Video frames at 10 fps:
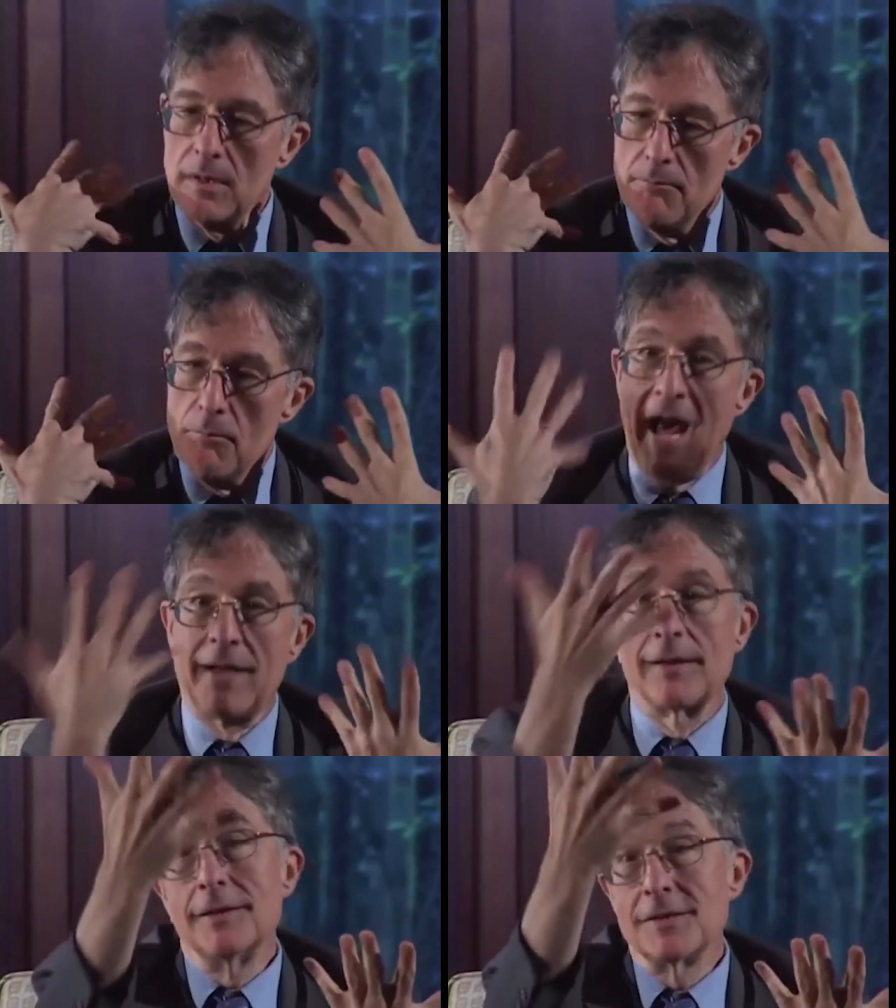
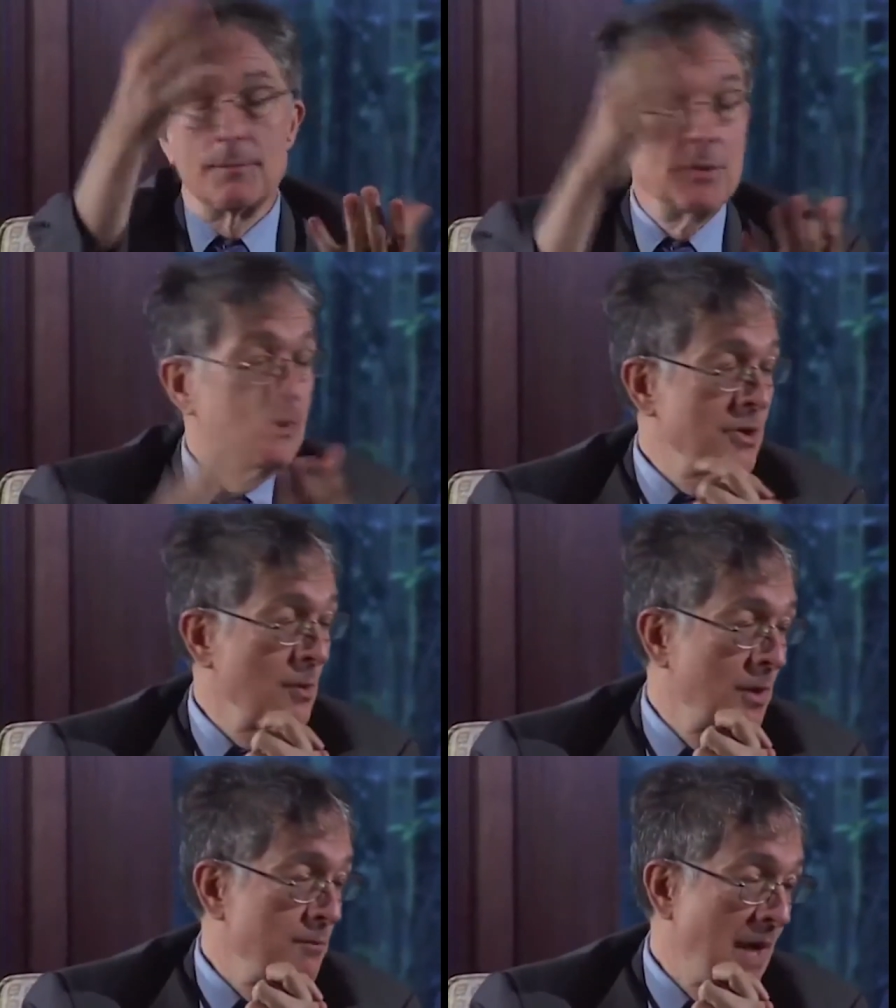modeling, someone used the
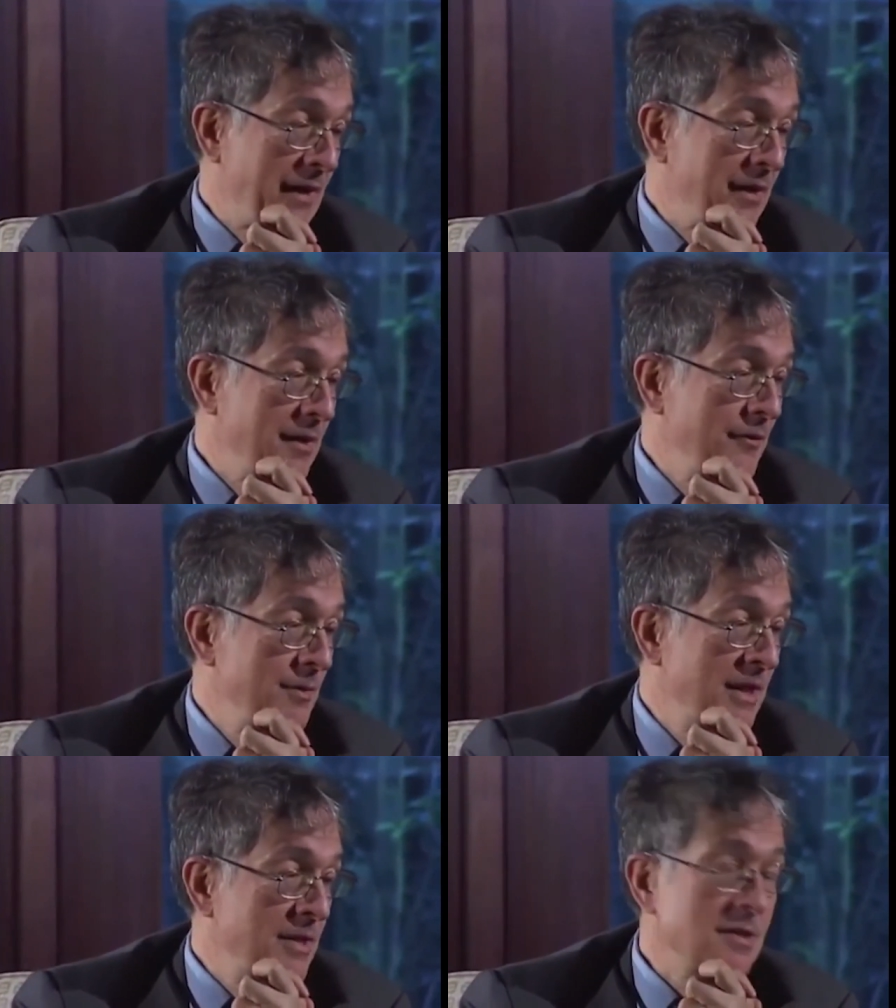word modeling a few
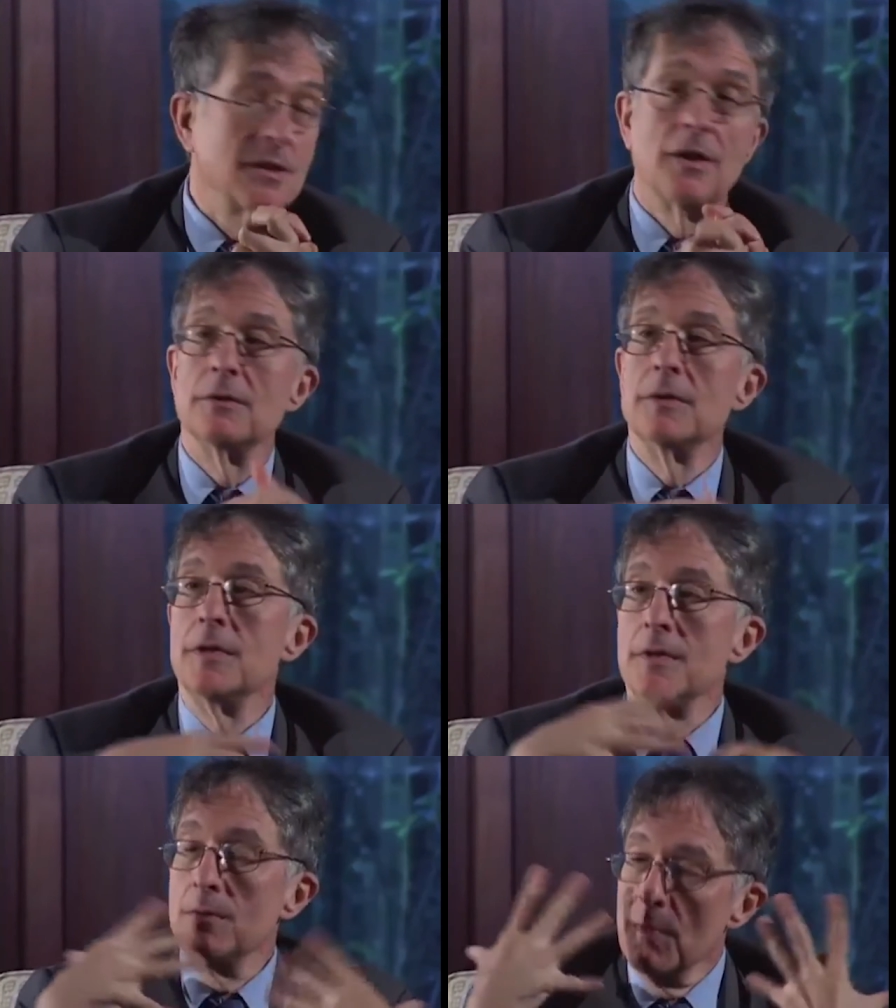minutes ago.
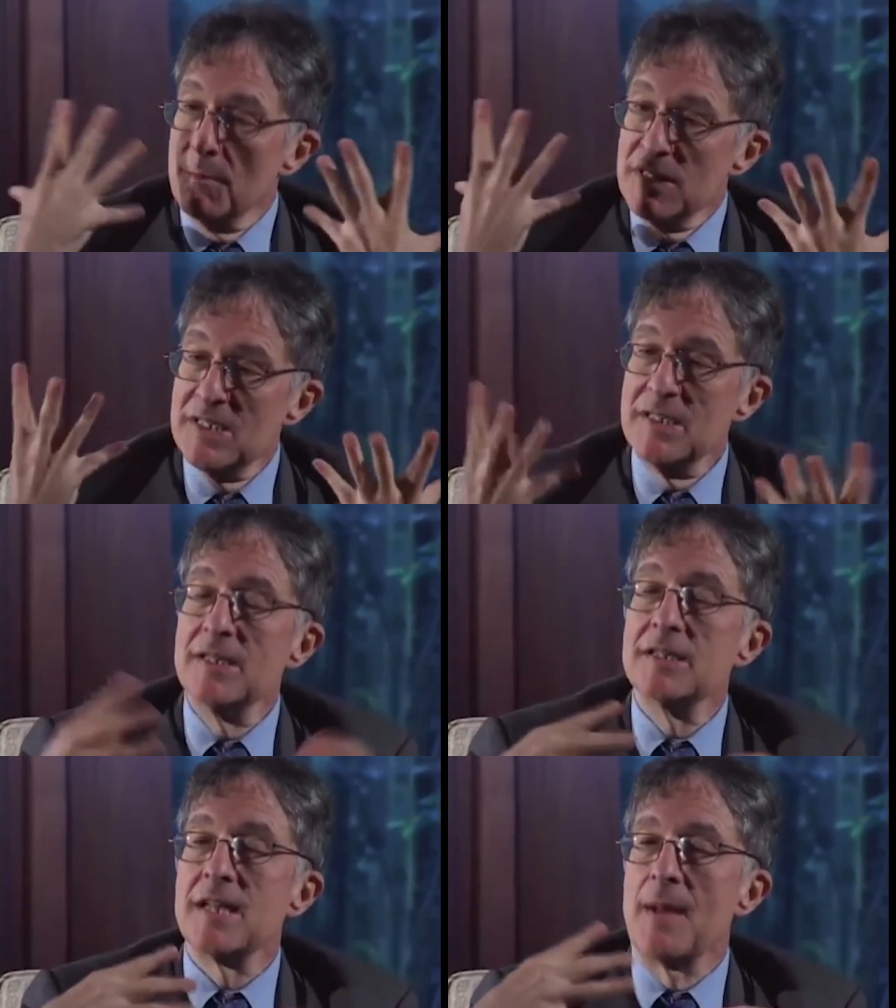When we see
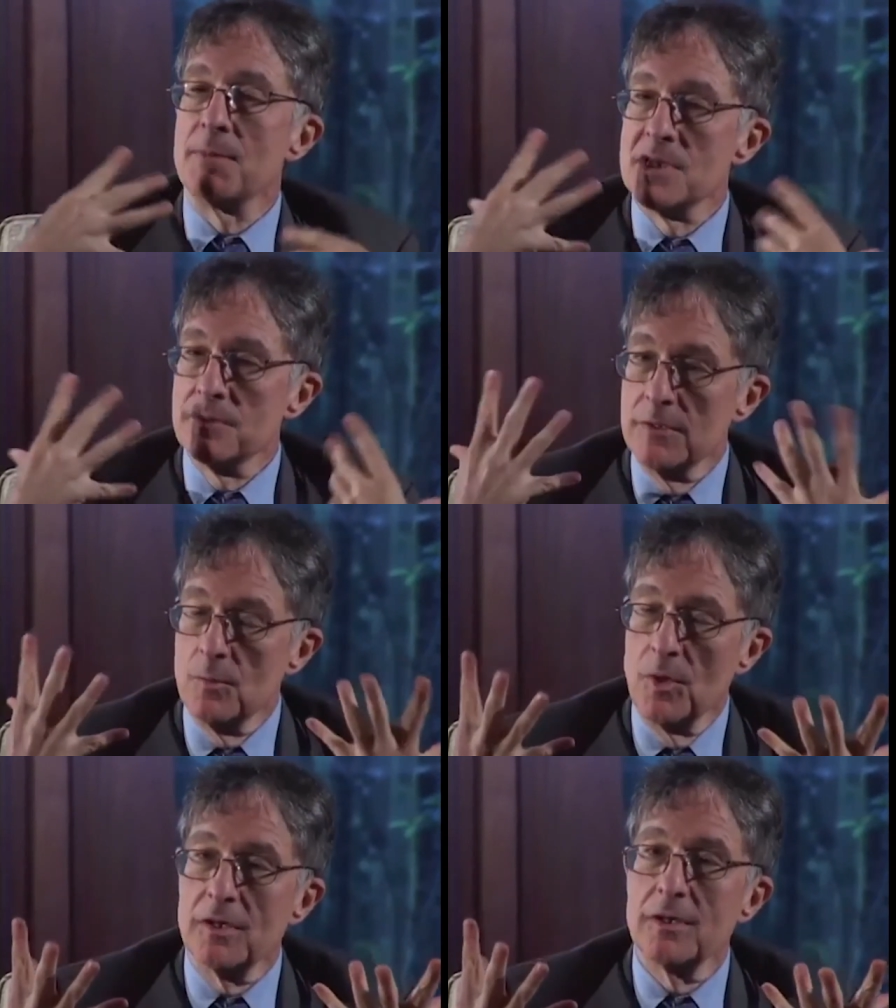examples of good
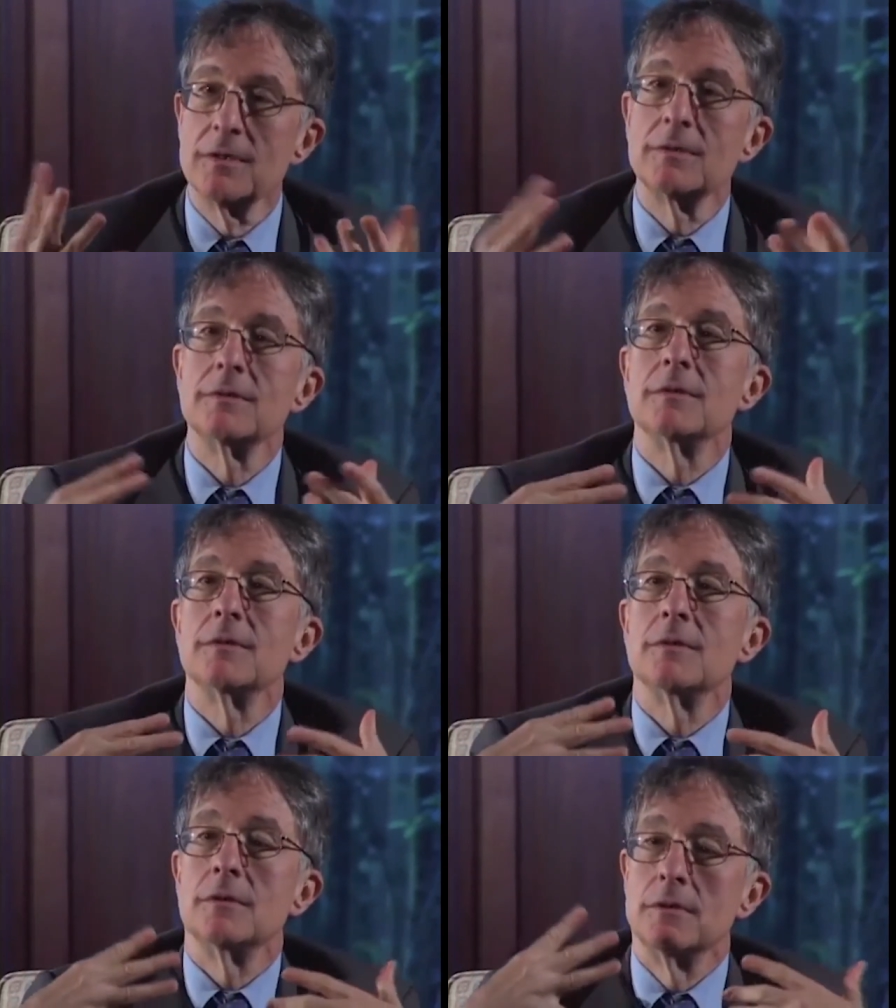work,
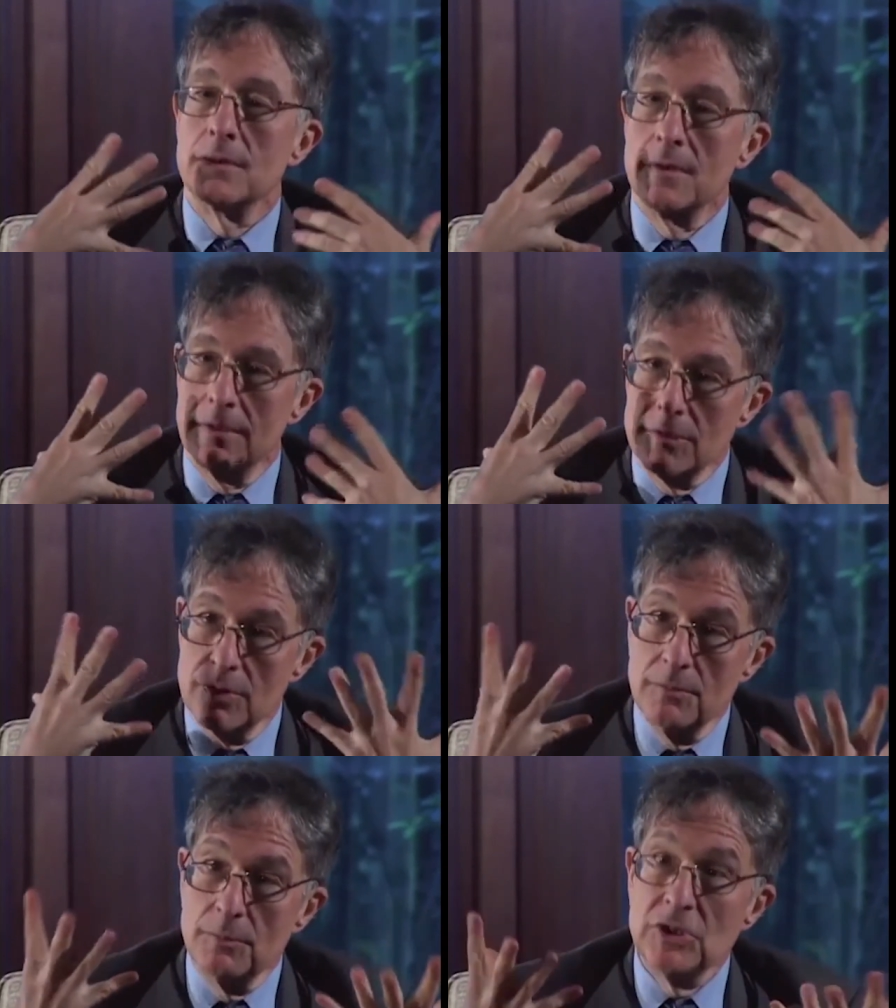
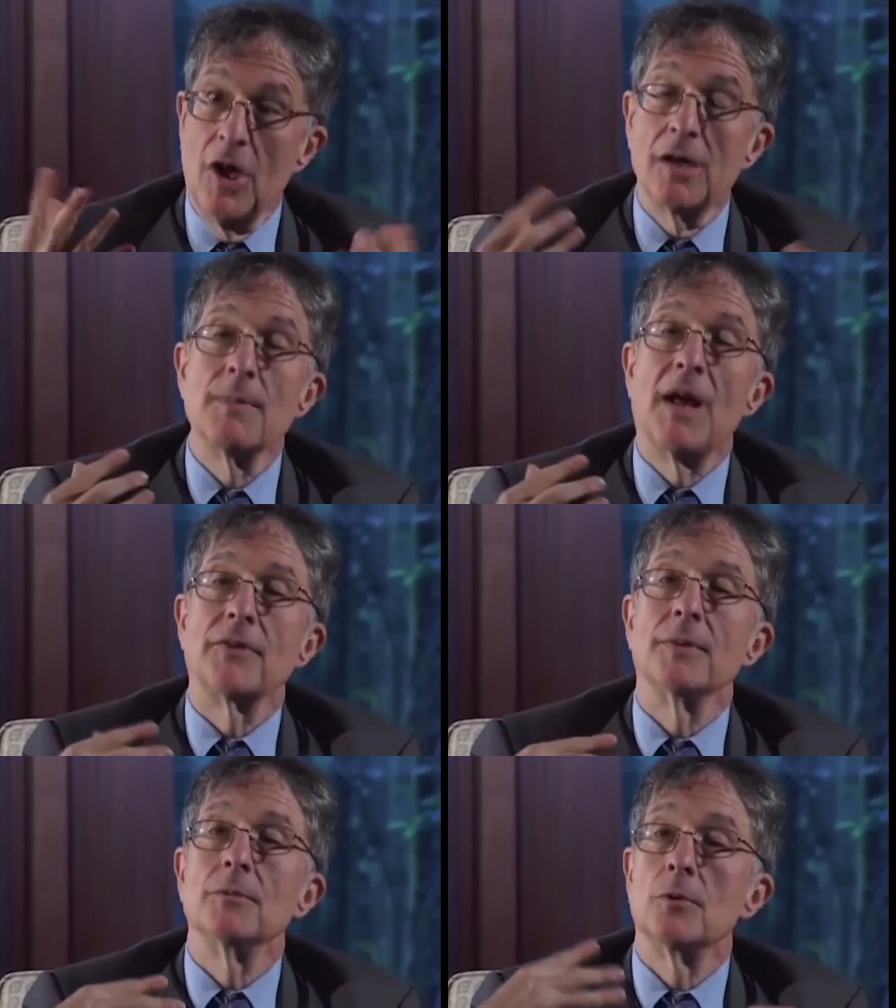we talk about
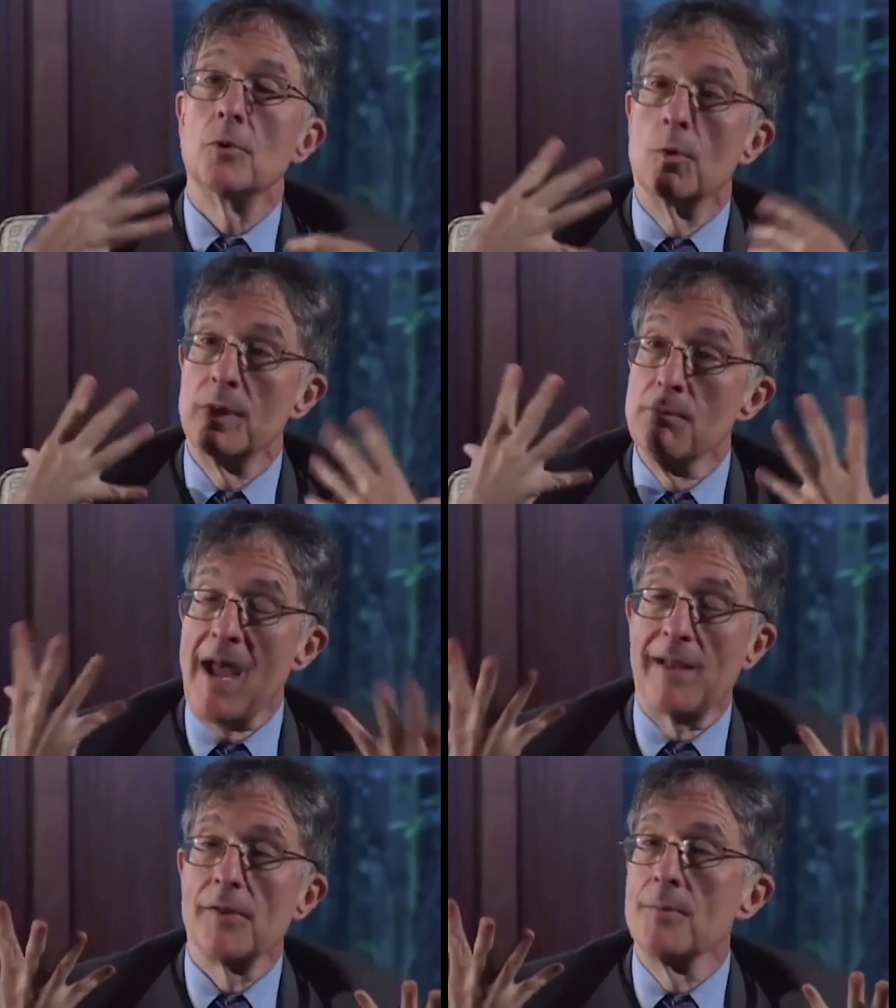them, or we
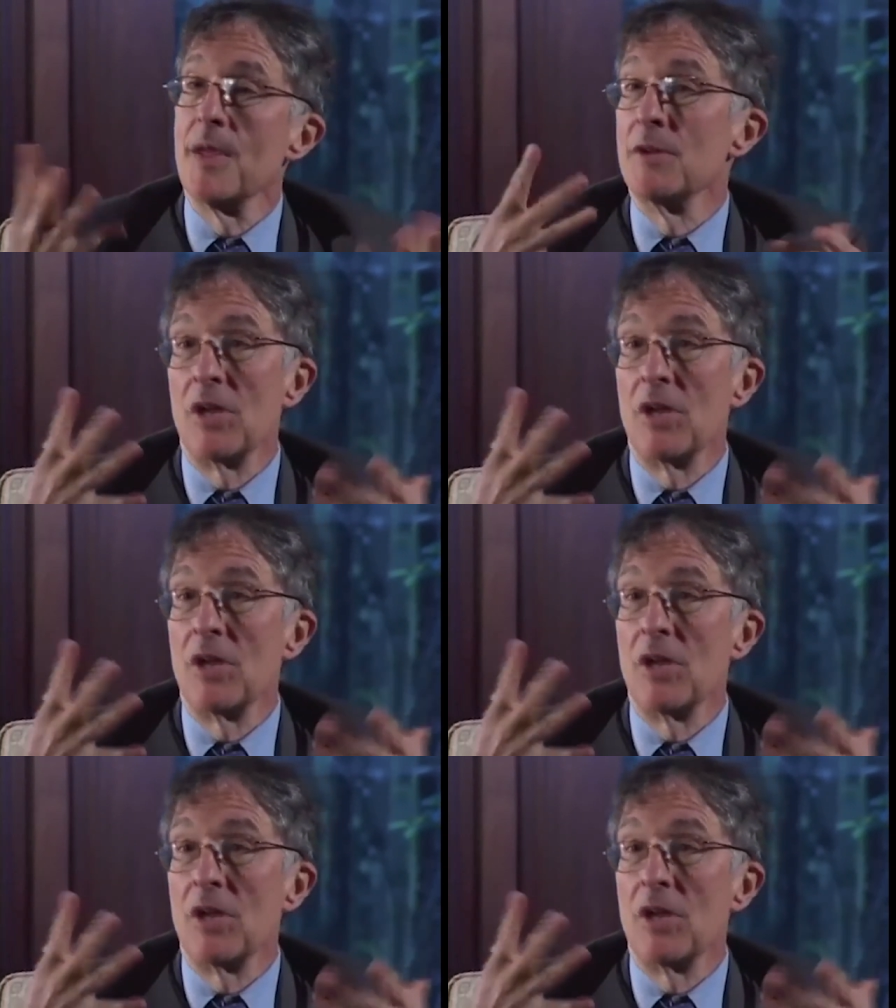model them, then we